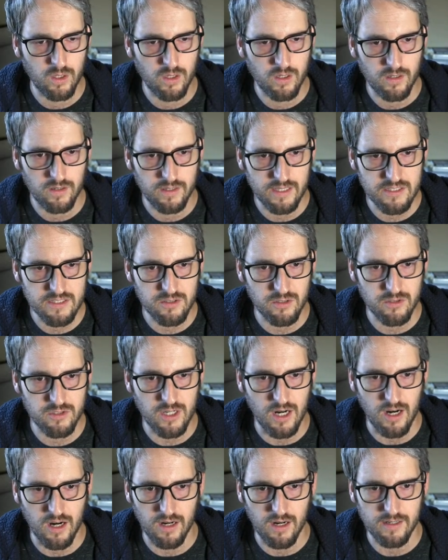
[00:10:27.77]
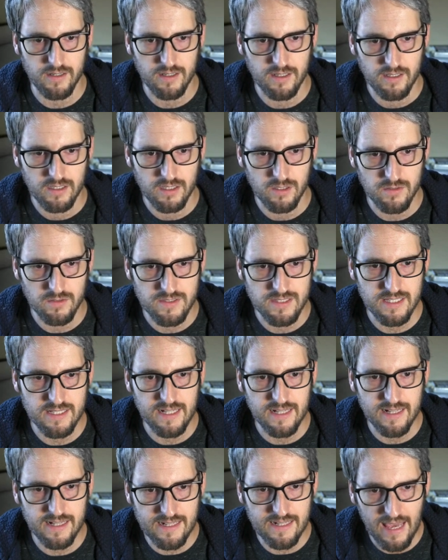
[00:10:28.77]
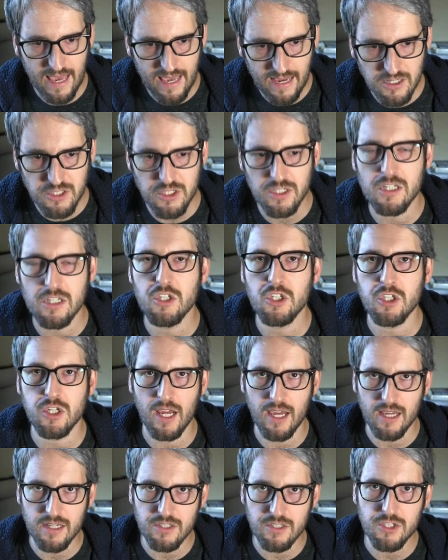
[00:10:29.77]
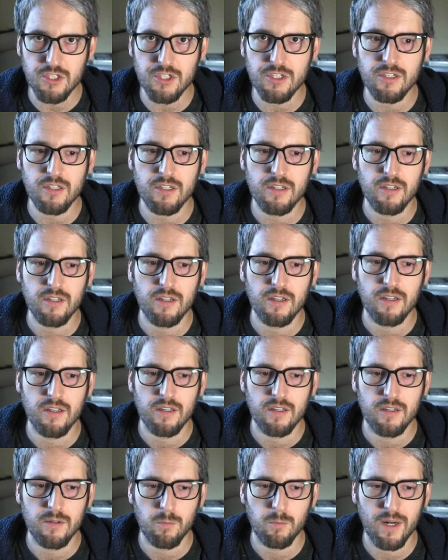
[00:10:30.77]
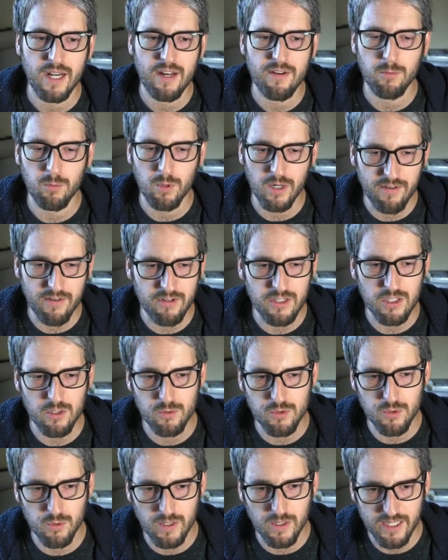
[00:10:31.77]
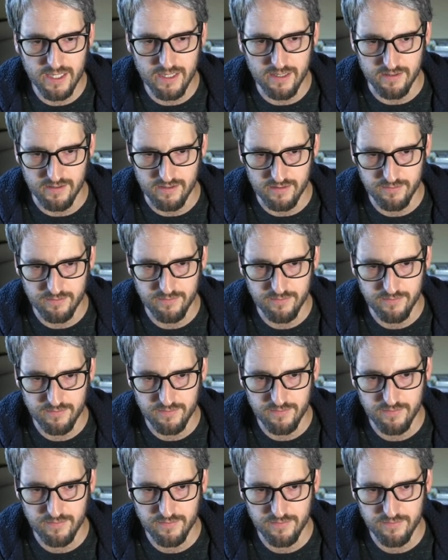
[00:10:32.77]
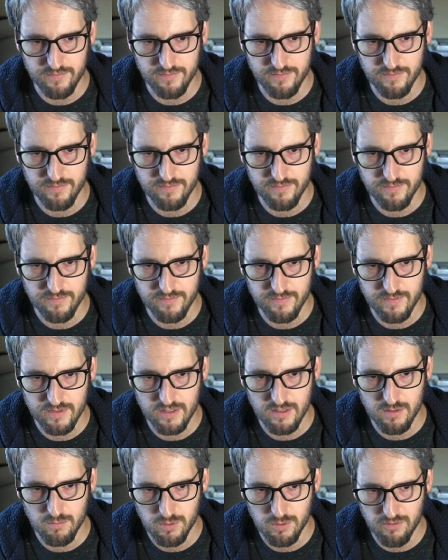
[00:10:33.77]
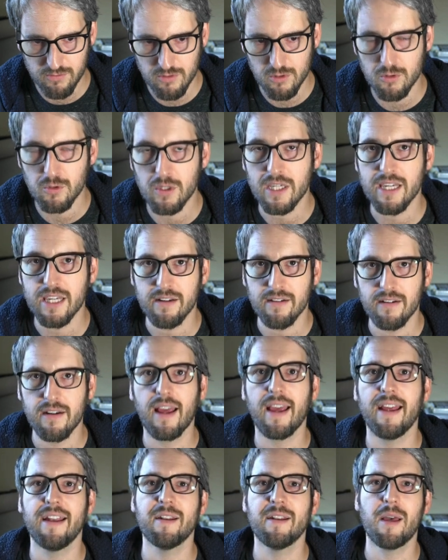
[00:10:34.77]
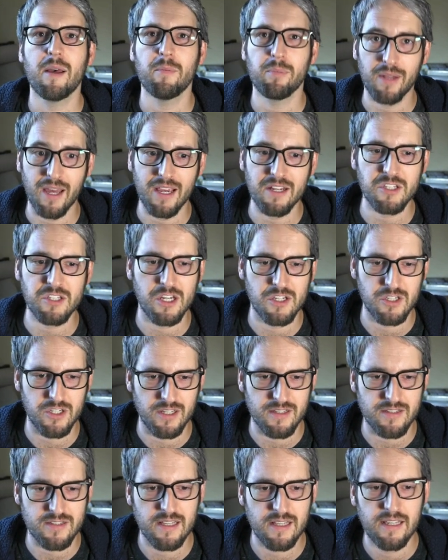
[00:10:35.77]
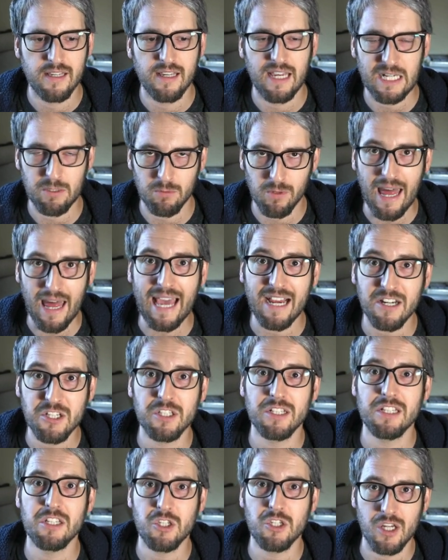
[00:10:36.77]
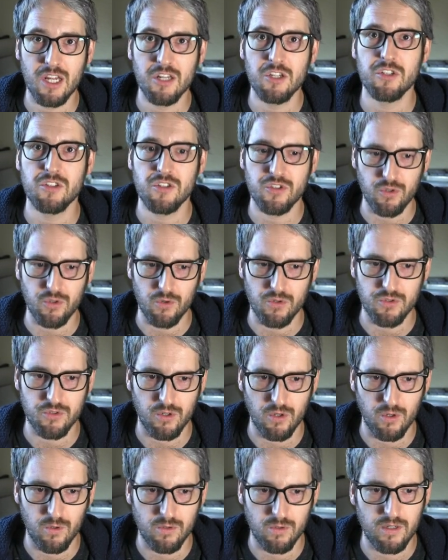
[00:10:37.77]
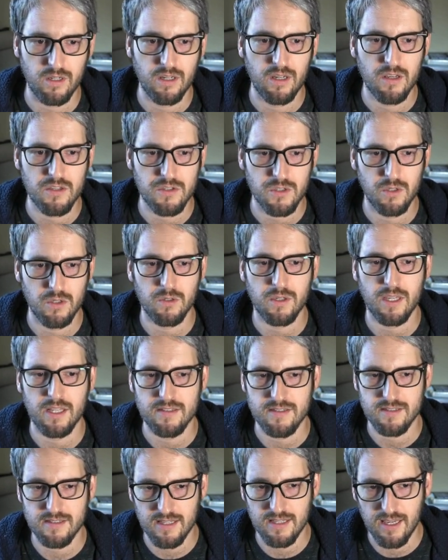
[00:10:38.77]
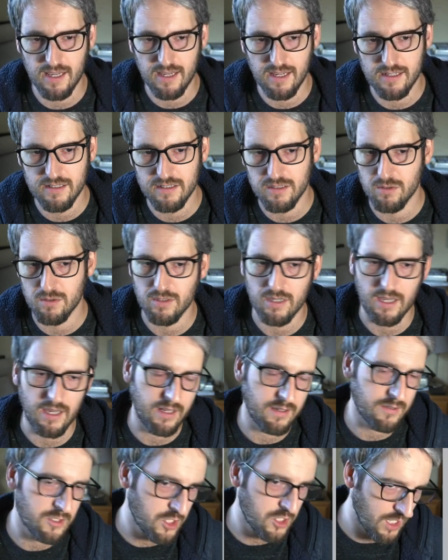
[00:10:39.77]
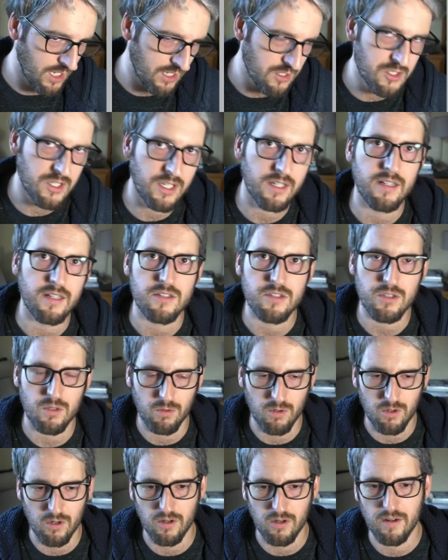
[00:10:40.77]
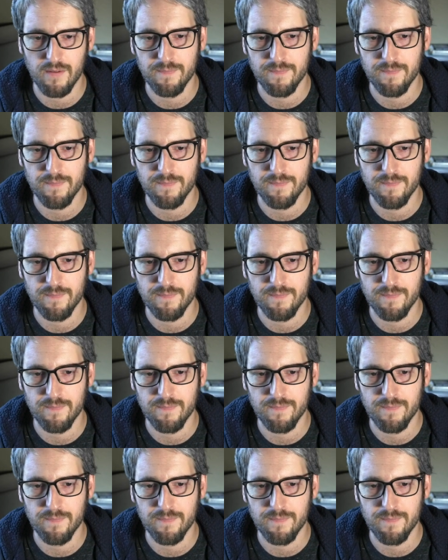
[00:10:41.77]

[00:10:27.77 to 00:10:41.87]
leaks.dart, you'll see that it actually changed. Whatever you do here and apply changes, it will actually change the source code. So you can see it, you can change it, and so on.